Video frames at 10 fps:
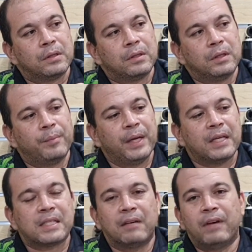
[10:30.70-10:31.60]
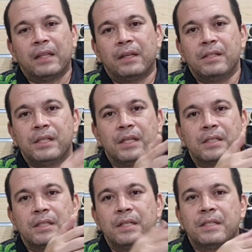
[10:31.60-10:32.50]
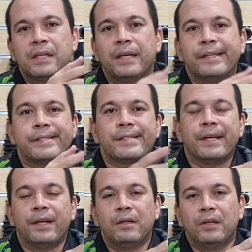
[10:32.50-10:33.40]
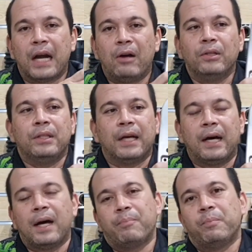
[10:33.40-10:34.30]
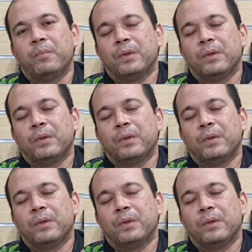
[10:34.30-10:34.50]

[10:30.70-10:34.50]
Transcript: the biggest advantage is this is a ground up,